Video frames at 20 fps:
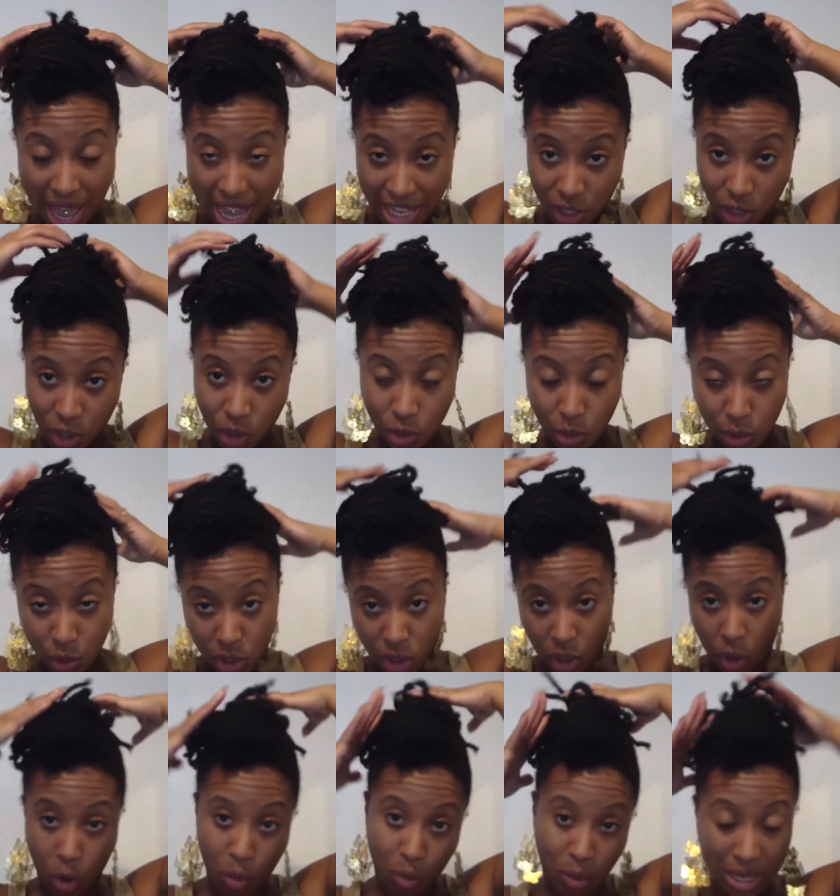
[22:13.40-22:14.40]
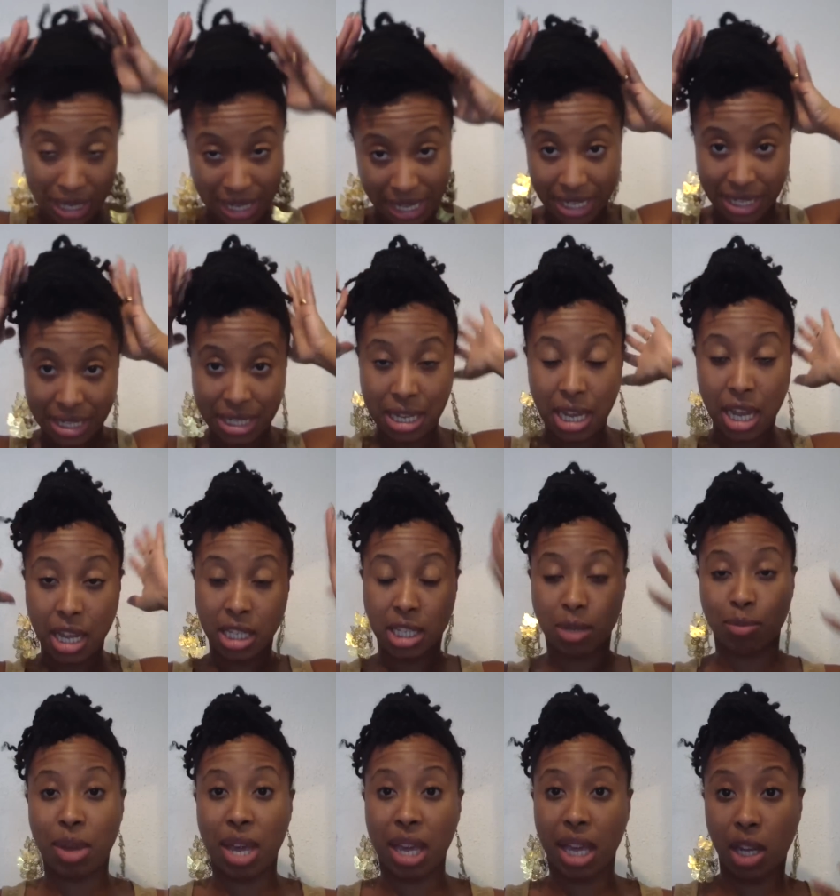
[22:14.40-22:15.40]
as you so please
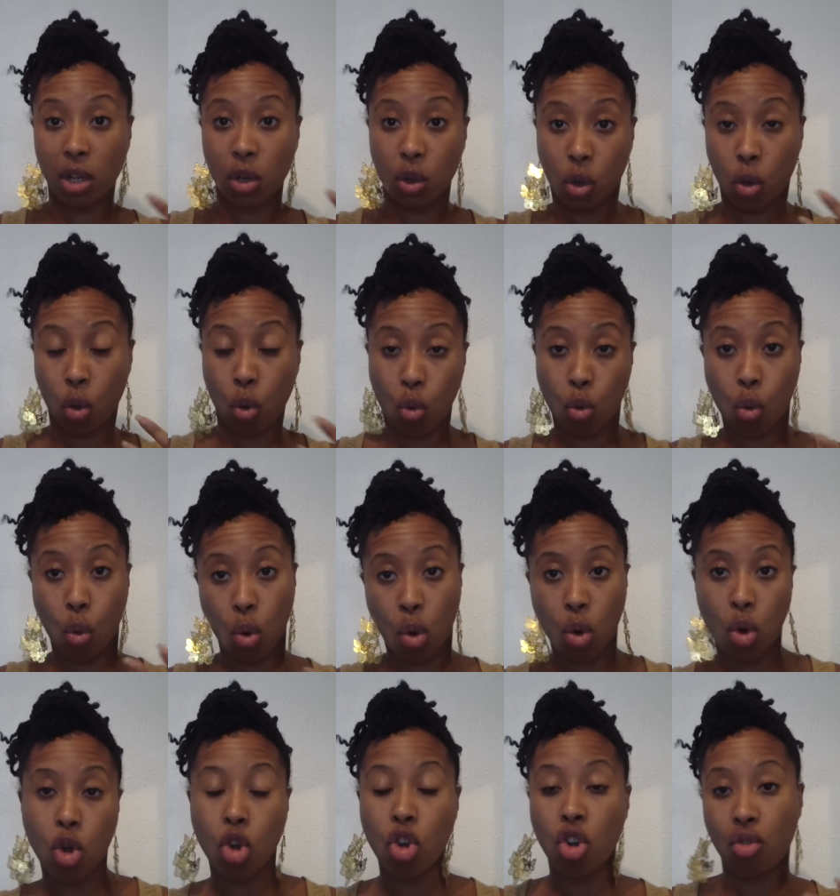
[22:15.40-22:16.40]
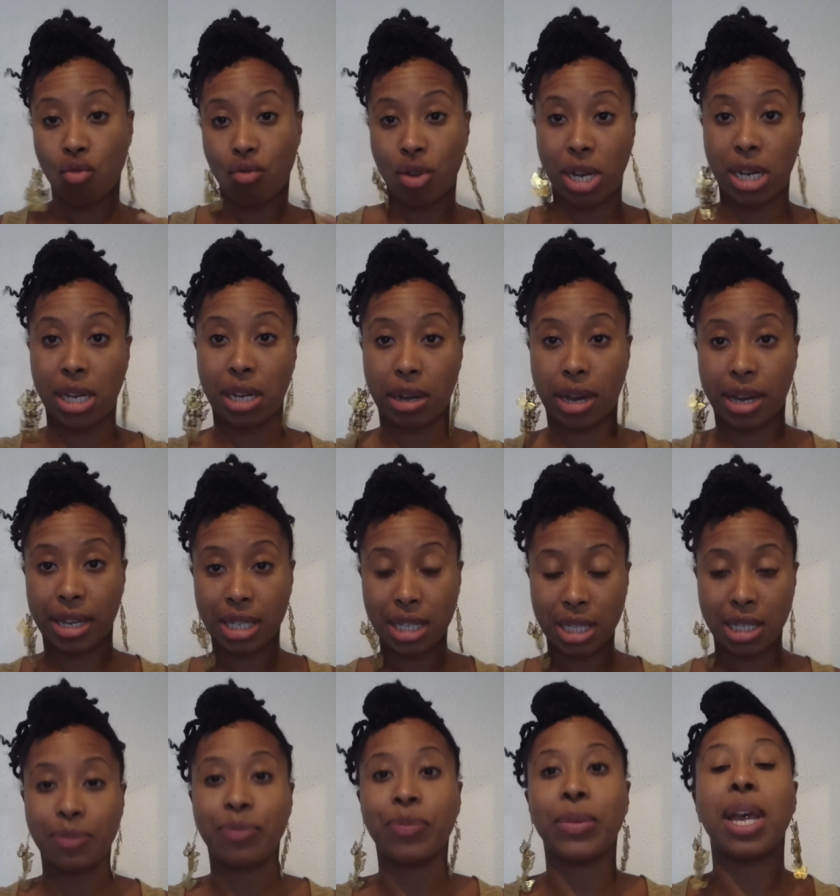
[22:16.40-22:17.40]
to make it look all really
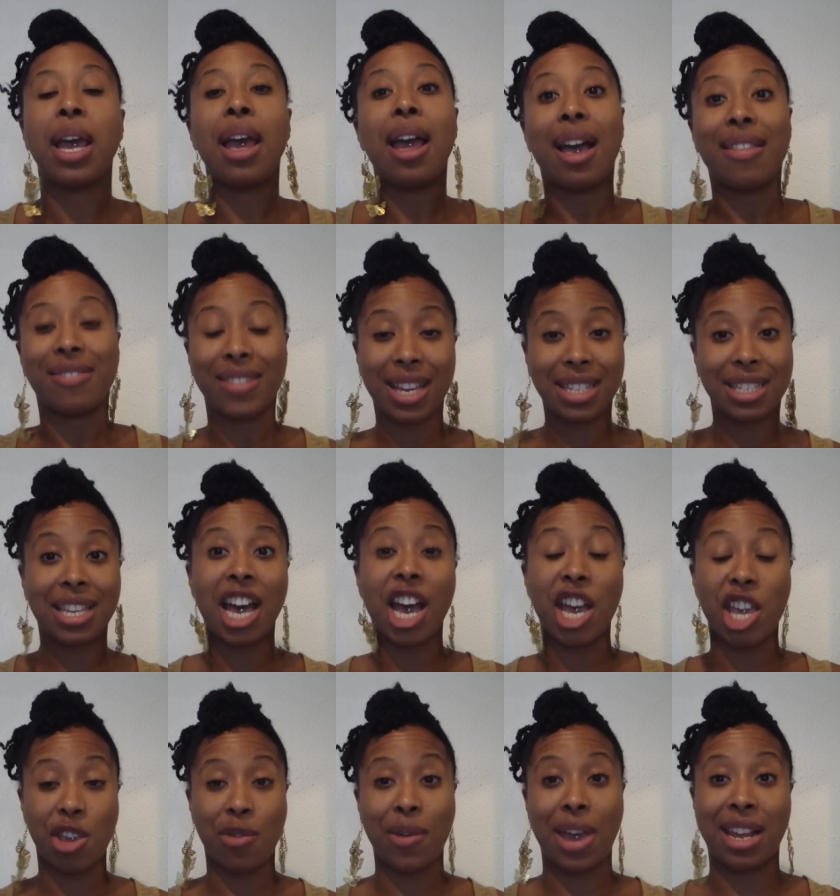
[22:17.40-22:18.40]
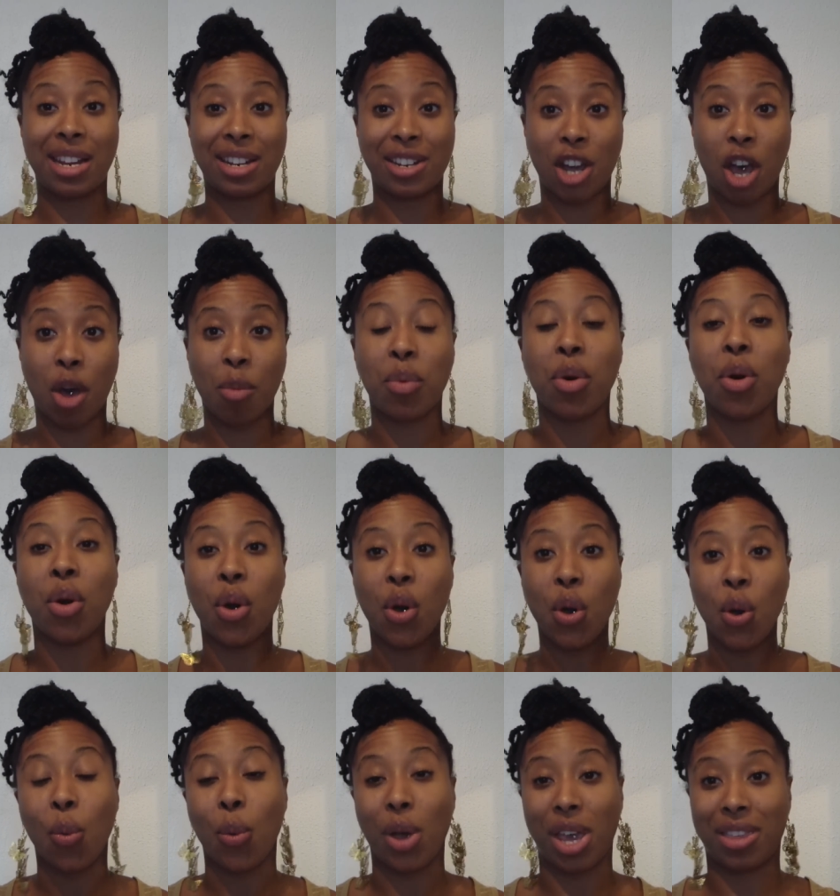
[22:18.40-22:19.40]
nice. And that's how you end up
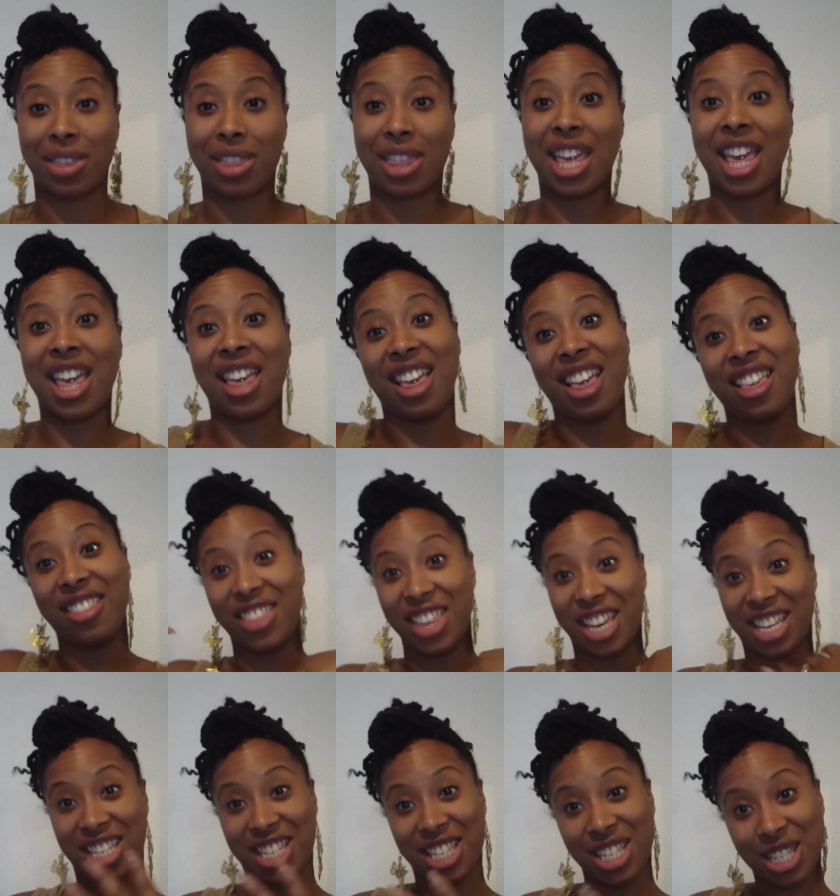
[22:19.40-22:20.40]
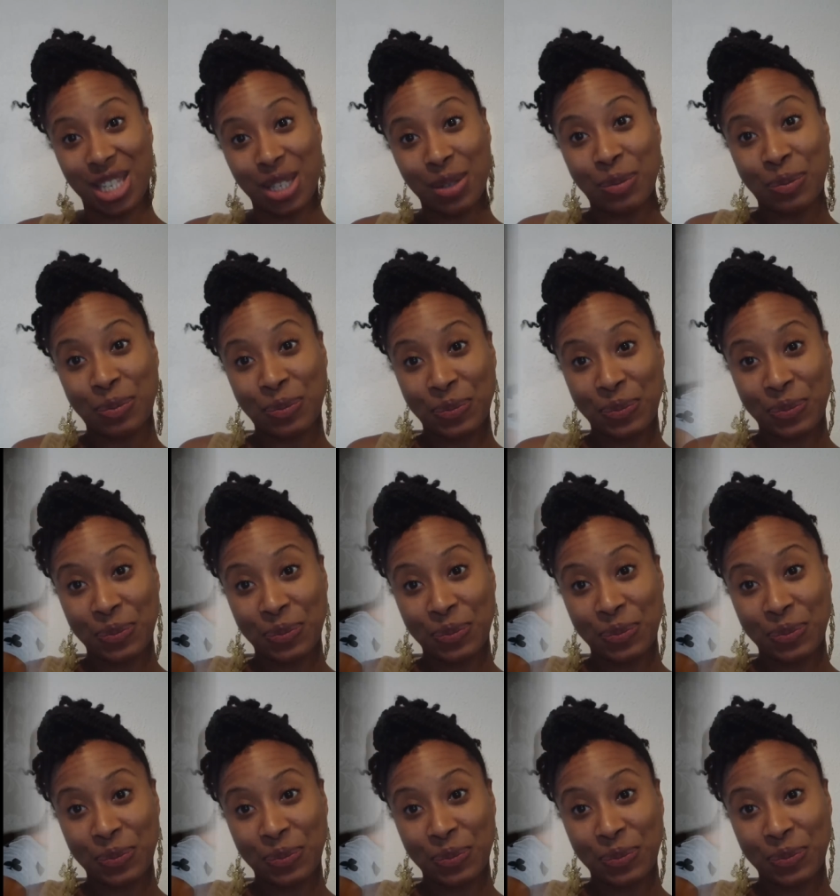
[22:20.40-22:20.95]
with this.